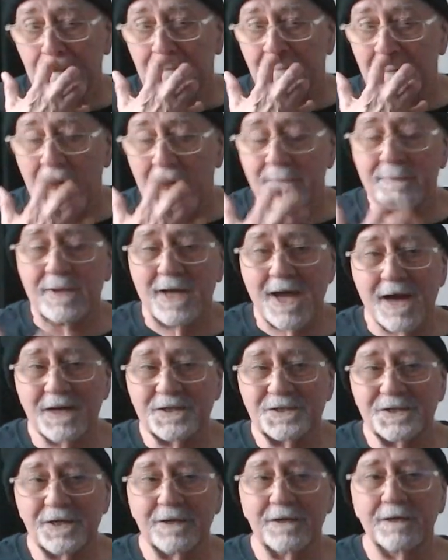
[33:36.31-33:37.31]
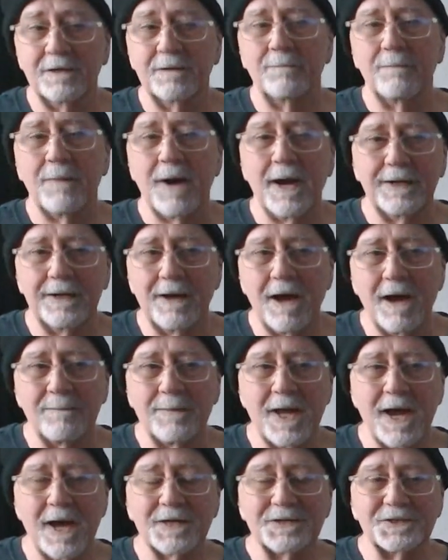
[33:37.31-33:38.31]
Might be accented, might not
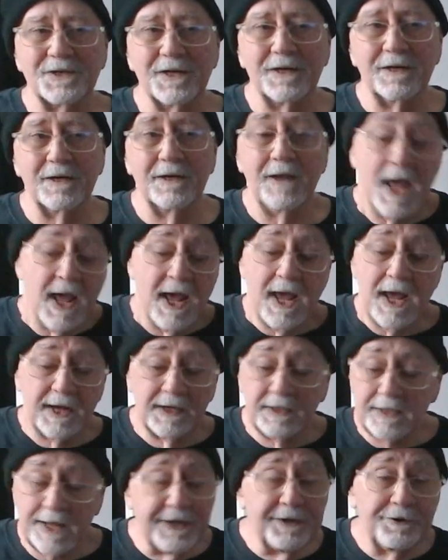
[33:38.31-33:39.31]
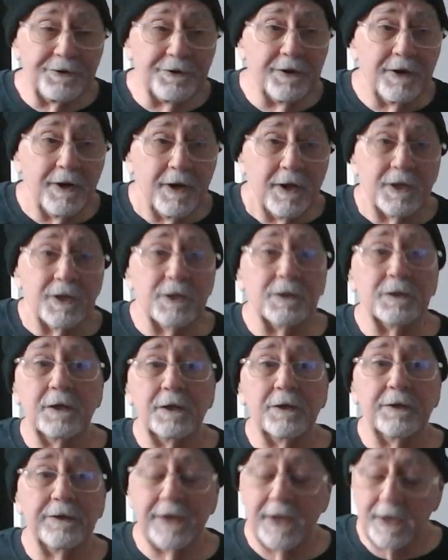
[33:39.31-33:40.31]
be accented, and later you'll
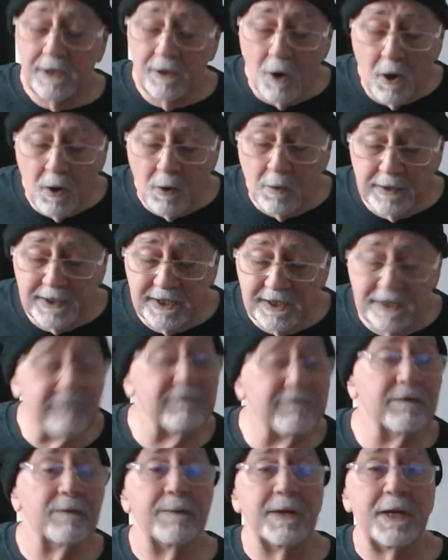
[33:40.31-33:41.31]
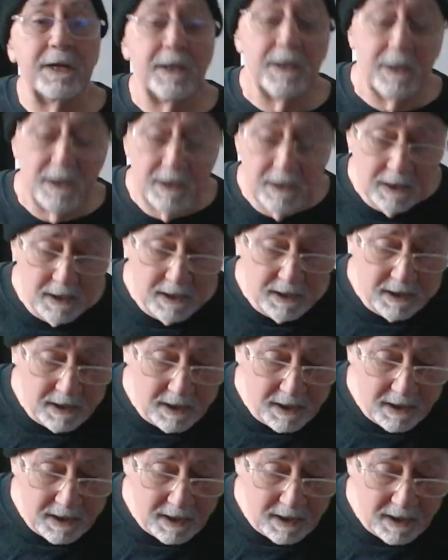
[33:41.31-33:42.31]
learn that, oh, it can even be
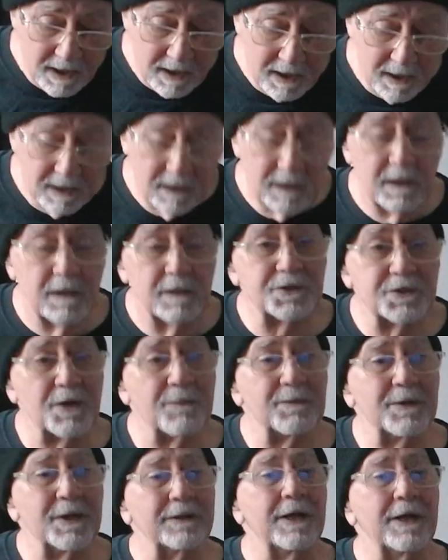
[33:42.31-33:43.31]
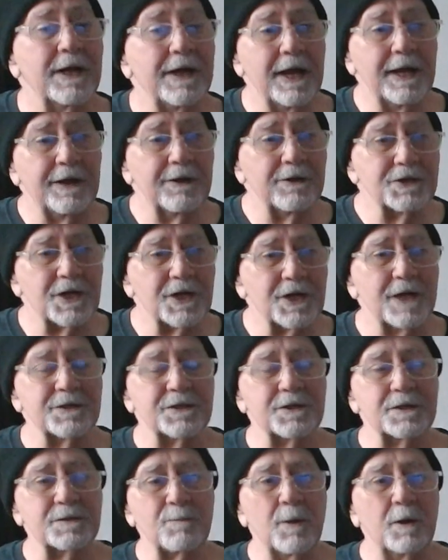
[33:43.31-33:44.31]
something that
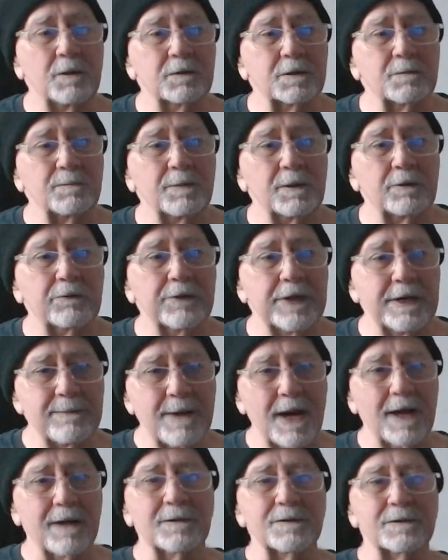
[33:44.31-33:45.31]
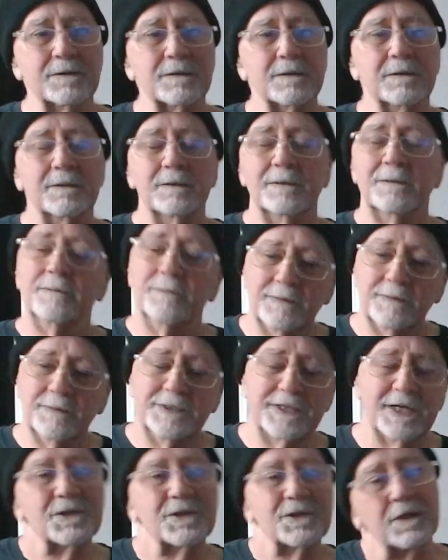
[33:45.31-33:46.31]
energizes multiple rebounds.
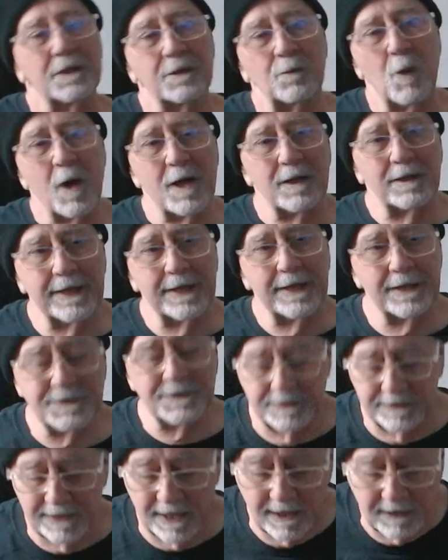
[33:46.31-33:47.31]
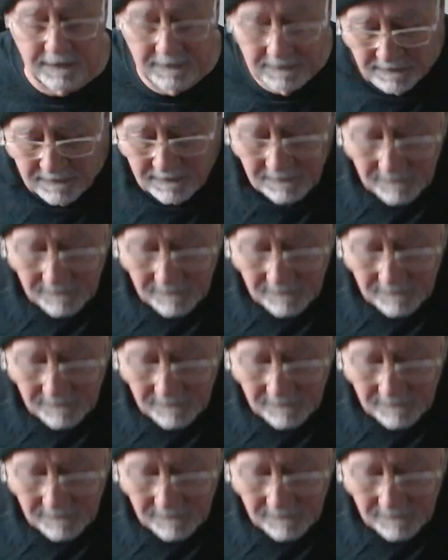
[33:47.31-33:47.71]
It takes a little while to get to that.